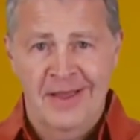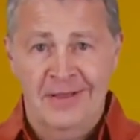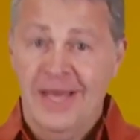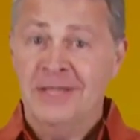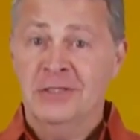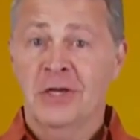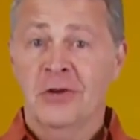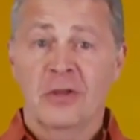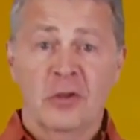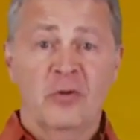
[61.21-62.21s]
Last
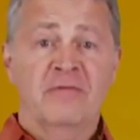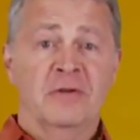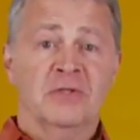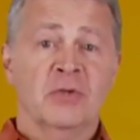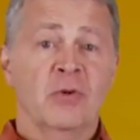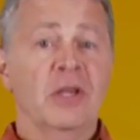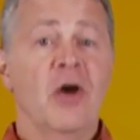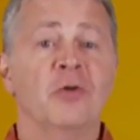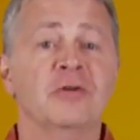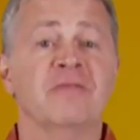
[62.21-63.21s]
year, the Louisville Zoo
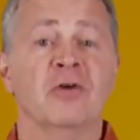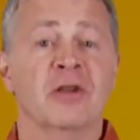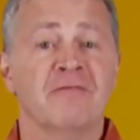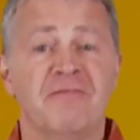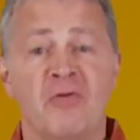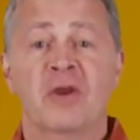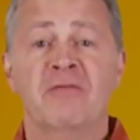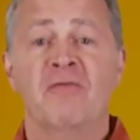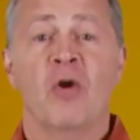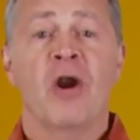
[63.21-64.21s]
alone diverted
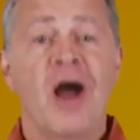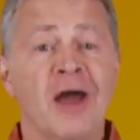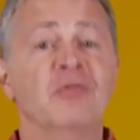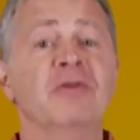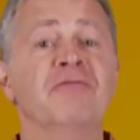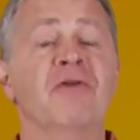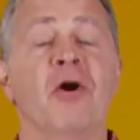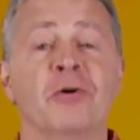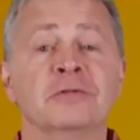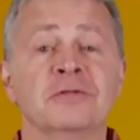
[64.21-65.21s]
4,400
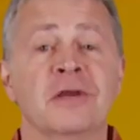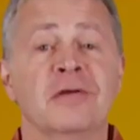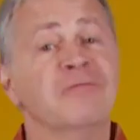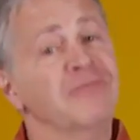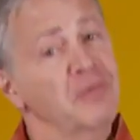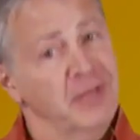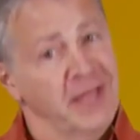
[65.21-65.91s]
phones from